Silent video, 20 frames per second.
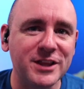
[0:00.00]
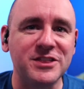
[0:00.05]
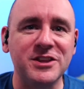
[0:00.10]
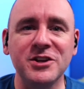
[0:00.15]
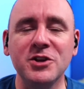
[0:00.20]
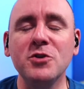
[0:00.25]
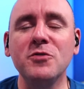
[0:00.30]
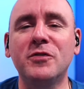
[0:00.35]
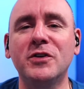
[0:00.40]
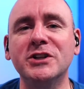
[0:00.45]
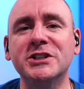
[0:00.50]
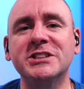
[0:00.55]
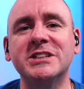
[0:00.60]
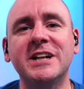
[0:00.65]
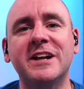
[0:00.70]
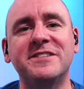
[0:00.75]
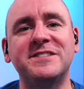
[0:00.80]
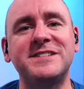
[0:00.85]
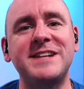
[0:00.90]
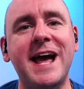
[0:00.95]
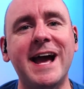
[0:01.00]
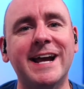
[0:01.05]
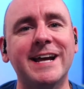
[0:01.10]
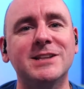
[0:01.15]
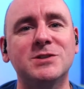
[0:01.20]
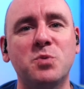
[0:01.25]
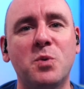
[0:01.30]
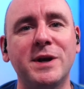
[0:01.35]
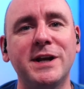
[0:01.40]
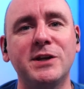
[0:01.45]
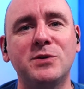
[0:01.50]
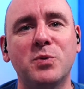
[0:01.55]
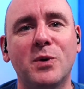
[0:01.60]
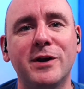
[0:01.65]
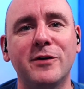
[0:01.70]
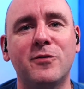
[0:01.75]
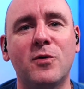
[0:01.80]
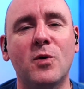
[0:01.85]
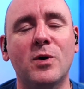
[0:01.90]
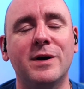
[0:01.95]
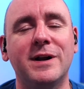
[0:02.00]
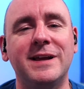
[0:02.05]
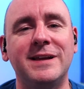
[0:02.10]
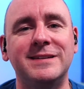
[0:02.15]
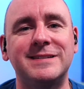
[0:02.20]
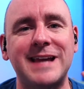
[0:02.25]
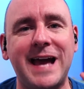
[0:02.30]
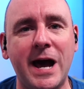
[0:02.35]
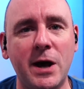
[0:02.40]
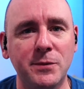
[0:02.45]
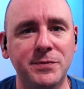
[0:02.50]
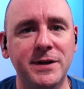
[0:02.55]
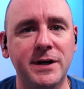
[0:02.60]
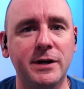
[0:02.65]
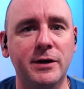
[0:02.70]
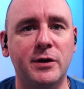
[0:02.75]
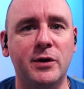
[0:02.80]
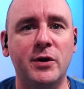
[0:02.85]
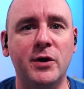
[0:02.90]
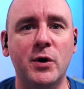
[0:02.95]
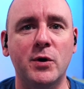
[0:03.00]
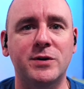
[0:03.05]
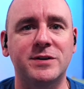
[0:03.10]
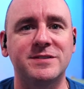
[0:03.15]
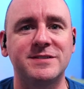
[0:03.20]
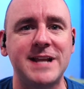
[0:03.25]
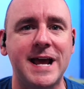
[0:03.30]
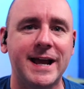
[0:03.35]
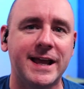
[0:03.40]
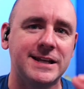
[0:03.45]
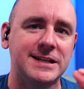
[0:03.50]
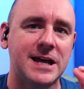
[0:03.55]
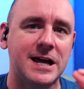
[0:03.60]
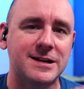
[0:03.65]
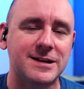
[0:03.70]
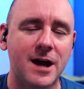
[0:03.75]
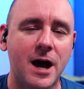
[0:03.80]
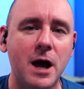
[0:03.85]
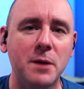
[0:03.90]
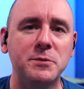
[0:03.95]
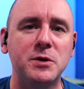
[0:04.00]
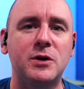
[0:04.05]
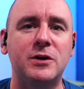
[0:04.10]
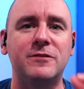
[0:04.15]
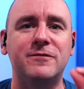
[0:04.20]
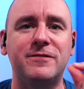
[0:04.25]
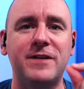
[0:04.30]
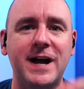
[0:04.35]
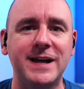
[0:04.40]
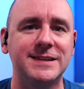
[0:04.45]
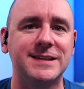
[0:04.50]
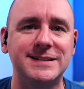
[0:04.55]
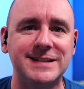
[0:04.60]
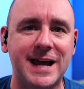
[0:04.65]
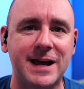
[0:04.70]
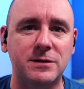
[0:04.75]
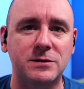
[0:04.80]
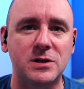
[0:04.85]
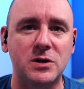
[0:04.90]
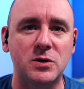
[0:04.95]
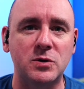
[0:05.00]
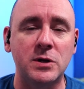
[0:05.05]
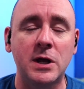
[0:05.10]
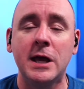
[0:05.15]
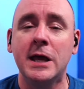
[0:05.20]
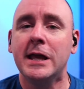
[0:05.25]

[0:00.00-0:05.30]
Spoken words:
The new version of Snagit 2024 is out there. You can go to snagit.com. You can find the download.